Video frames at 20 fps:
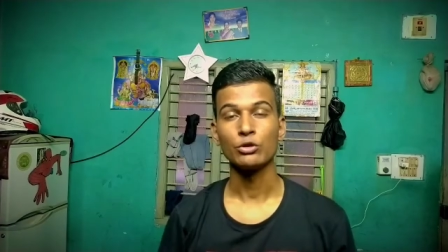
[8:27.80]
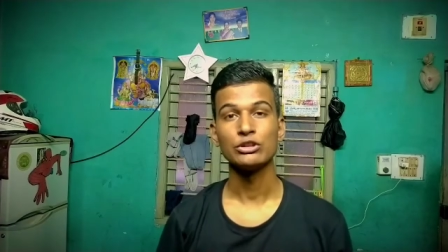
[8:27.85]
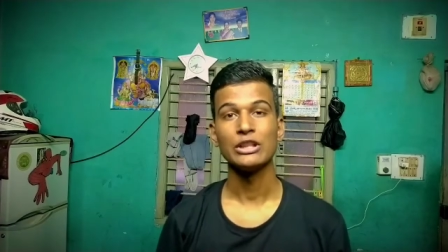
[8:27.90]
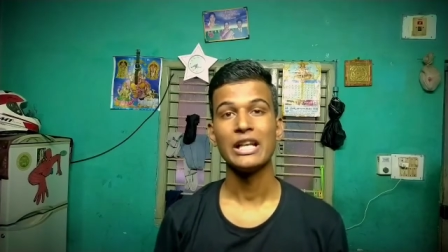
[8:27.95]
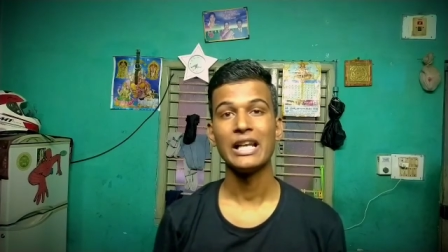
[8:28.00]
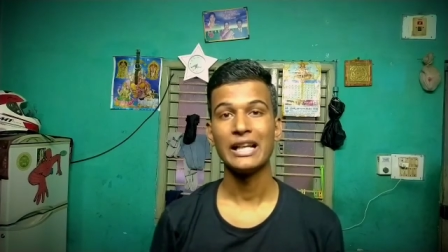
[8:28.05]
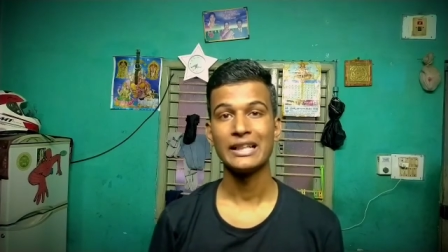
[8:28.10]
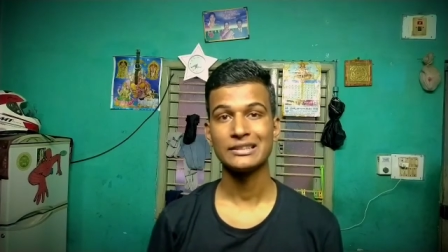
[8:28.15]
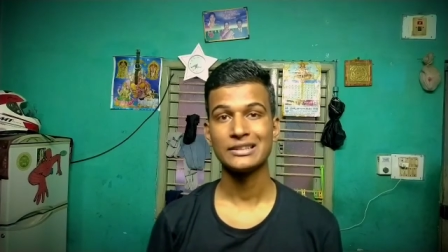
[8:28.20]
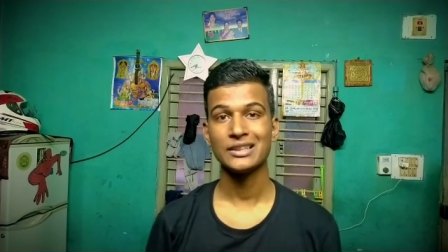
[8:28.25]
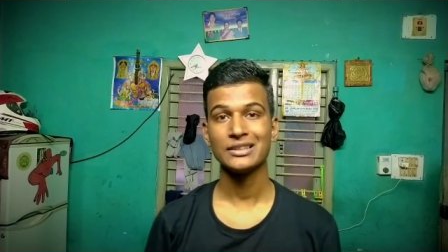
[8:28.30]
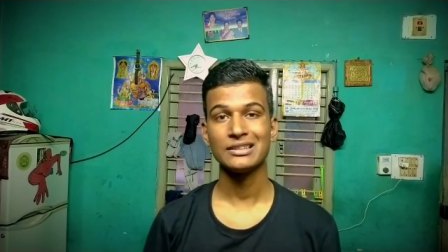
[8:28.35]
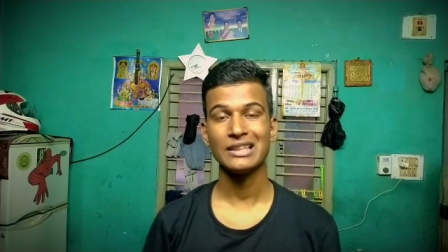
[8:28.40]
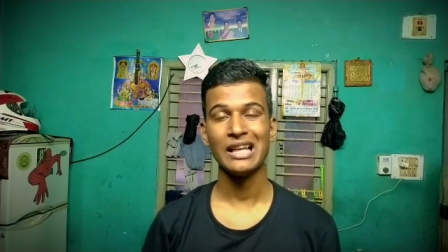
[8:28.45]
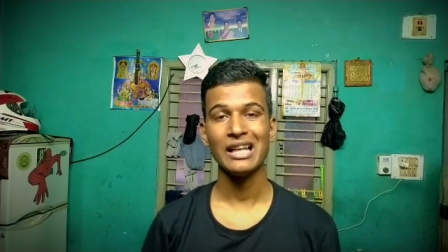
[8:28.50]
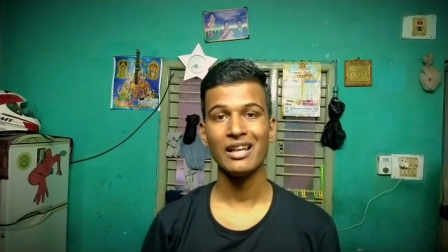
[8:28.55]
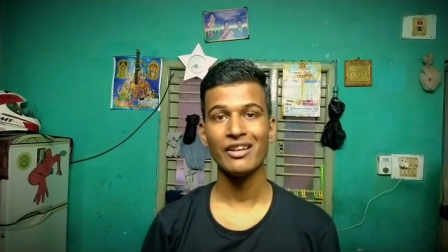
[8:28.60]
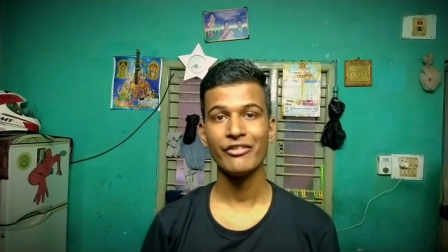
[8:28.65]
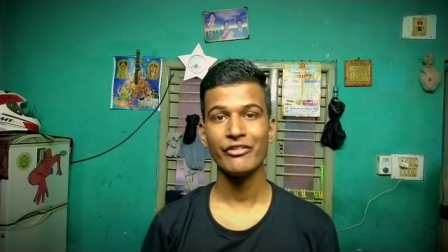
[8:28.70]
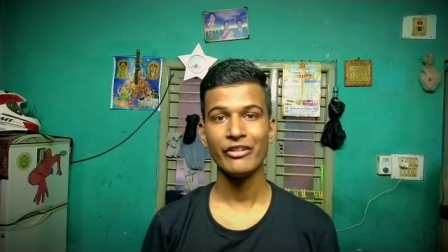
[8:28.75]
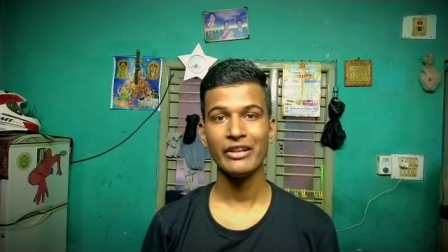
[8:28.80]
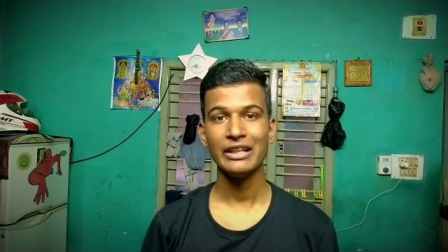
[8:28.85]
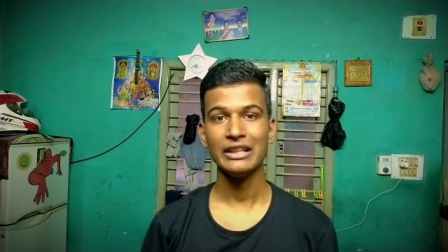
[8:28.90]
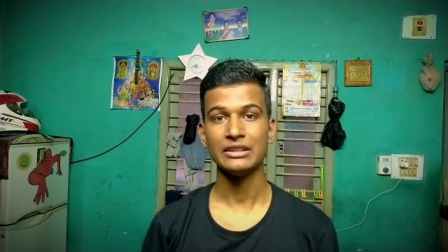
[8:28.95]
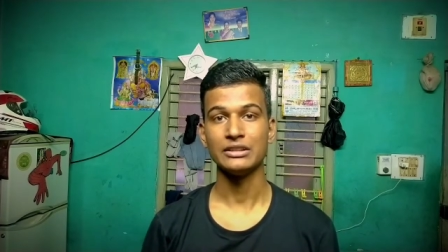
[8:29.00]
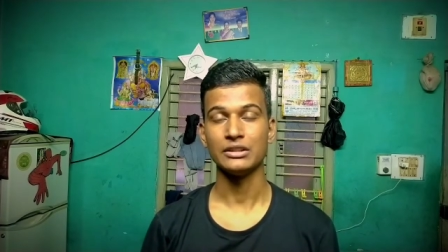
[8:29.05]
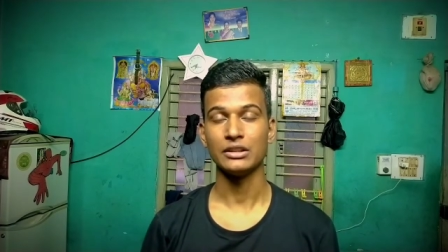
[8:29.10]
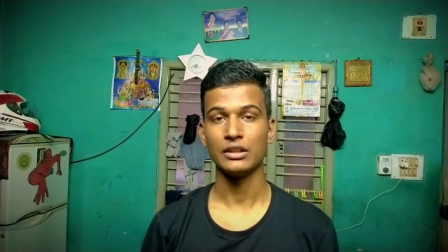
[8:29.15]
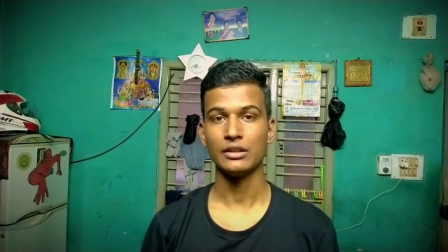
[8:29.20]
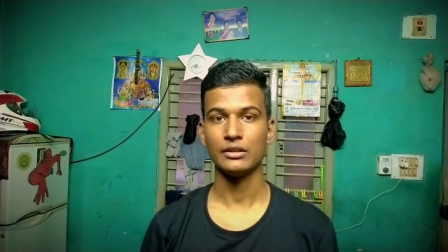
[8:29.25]
Now the Lexus L F
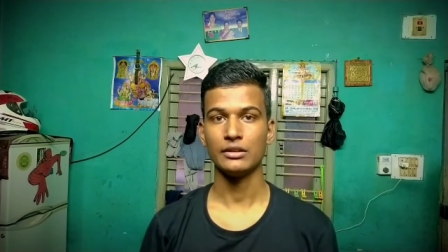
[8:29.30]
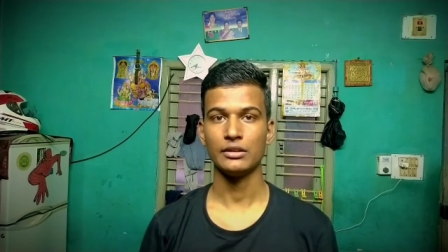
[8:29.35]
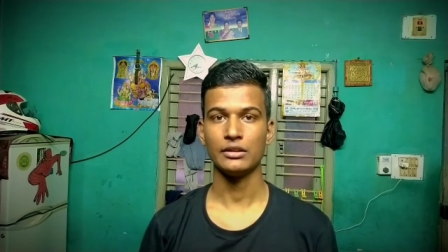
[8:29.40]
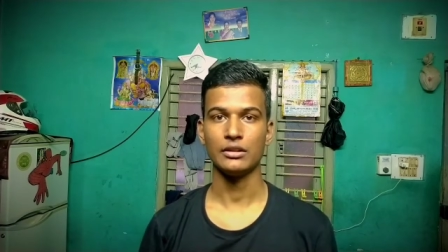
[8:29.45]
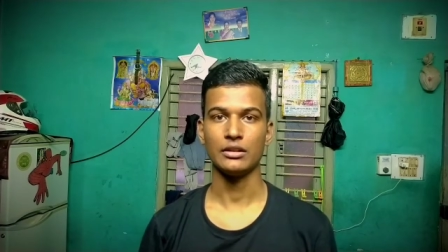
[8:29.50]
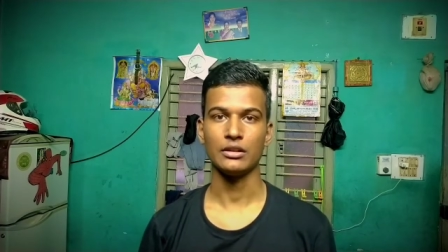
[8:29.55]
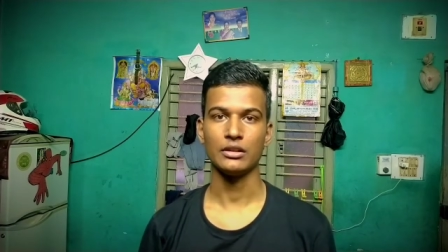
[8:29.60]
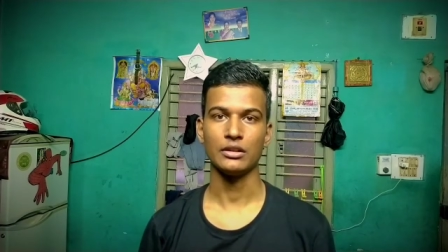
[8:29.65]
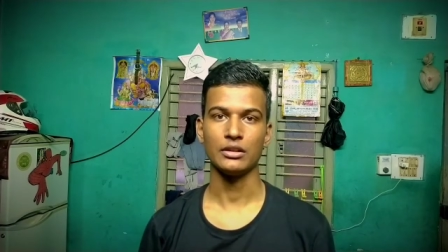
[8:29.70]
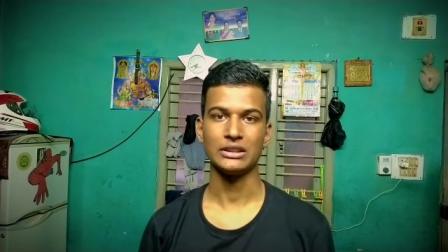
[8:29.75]
A, uh,